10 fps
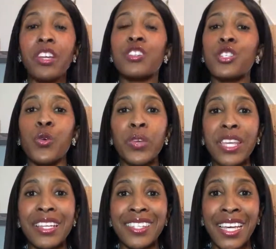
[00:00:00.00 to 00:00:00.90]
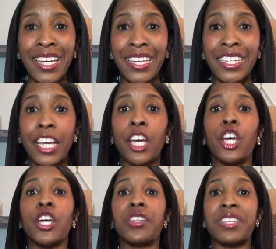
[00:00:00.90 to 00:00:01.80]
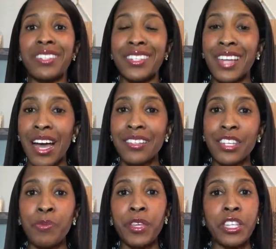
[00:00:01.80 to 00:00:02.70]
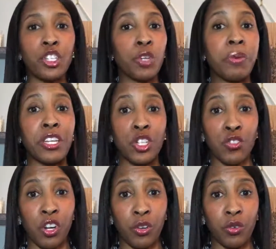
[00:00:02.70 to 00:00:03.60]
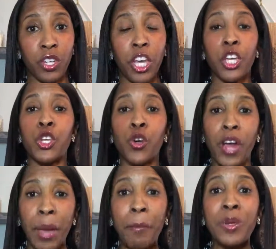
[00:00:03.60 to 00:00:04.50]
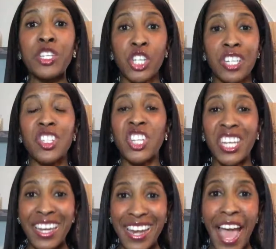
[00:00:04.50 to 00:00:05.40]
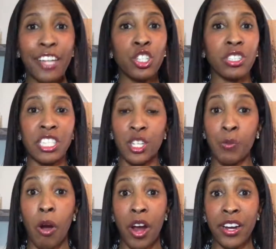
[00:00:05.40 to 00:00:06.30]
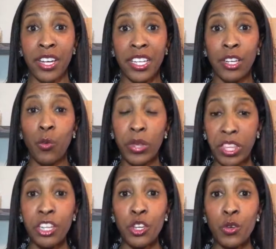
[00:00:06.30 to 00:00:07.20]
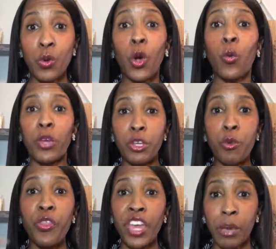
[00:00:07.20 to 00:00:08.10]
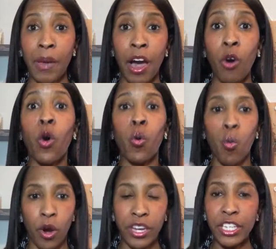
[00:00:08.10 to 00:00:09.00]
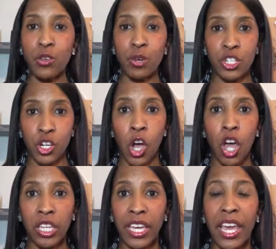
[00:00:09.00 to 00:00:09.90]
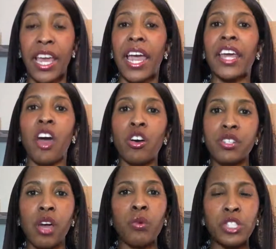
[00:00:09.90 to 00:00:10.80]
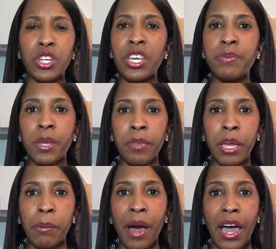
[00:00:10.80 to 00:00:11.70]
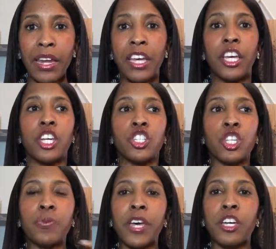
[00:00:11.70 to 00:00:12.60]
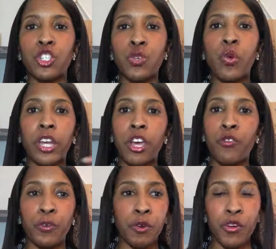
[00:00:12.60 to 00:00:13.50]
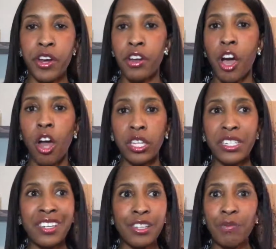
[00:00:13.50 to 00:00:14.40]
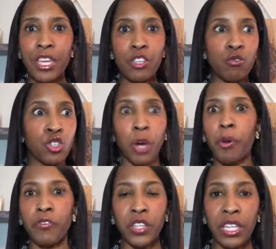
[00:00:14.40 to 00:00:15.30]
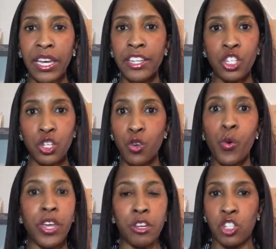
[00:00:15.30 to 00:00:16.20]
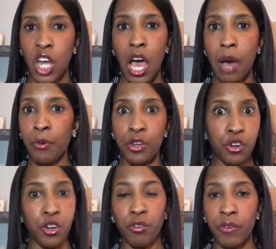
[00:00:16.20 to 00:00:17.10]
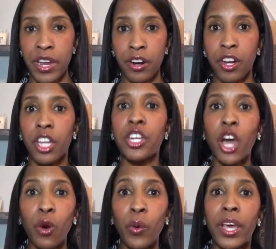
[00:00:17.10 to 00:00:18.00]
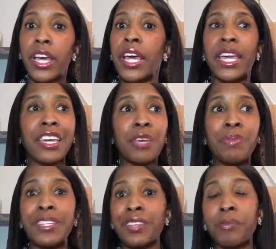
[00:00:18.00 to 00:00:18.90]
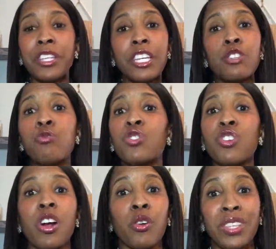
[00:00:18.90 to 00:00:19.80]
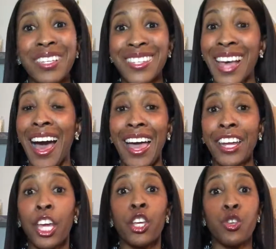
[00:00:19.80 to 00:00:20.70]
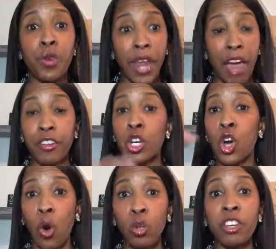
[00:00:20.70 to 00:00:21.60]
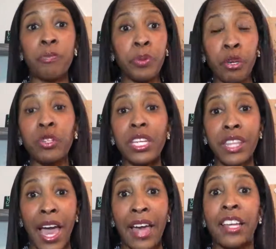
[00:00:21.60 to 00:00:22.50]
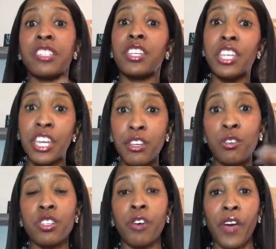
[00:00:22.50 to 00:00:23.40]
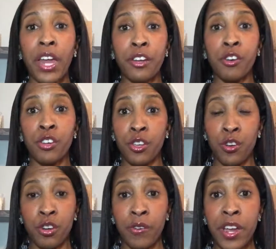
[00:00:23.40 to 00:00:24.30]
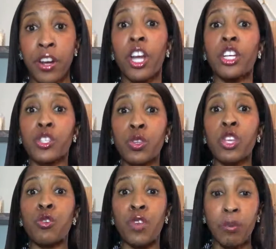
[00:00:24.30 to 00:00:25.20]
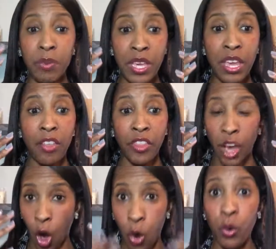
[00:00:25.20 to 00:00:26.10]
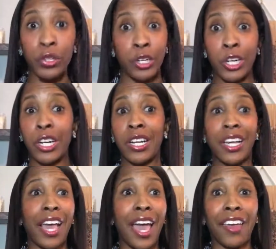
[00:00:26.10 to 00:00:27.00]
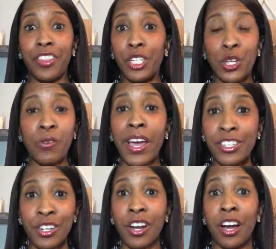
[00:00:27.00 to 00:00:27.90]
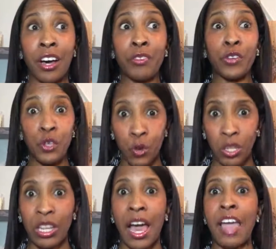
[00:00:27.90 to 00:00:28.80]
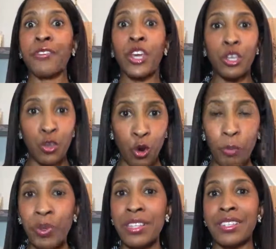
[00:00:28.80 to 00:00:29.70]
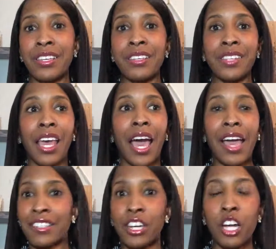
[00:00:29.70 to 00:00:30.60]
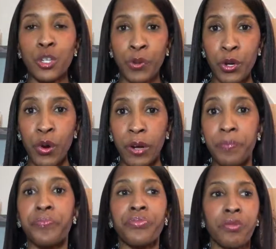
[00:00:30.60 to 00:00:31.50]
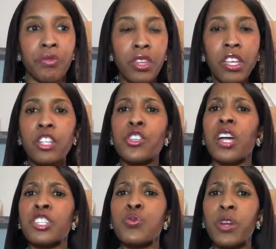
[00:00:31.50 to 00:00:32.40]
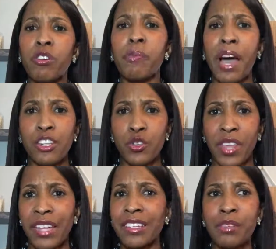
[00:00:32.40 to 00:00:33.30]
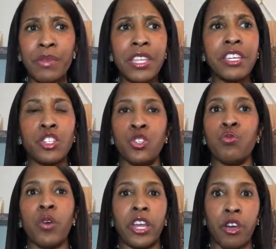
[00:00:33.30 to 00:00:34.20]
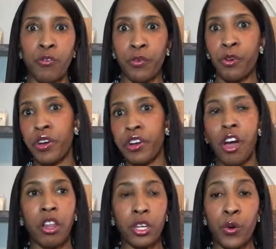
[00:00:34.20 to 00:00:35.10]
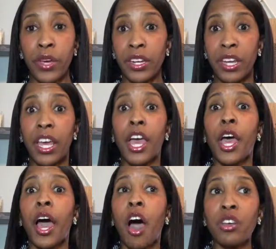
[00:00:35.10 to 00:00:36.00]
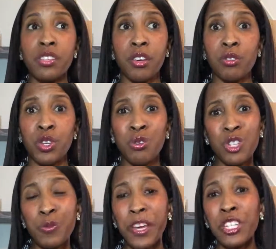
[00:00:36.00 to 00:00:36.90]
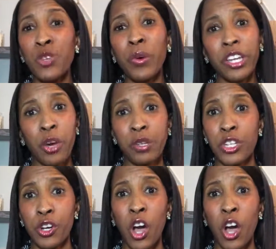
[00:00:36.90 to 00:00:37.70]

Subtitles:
So with that said, this is not something that should be a struggle. Your ambition should naturally spark within you when you think about working towards your calling. And also, I want you to keep something in mind. Just because you want to go from career to calling doesn't mean you jump off the ledge and you quit your job or your career. No, it can be something that you start on the side. You can have a goal of building that to get yourself out of your career so that you can be the owner and the director of your life, your business as an entrepreneur. So I just want to remind you that it doesn't mean that you want to go from career to calling quit. Also, too, just because you want to go into your